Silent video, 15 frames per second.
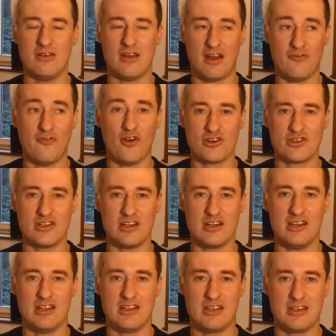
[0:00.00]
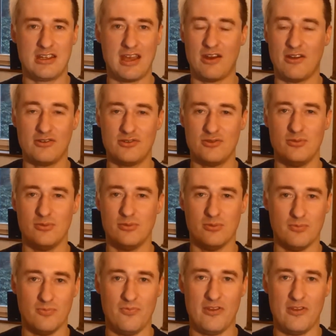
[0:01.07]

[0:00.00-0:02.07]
unfortunately cannot do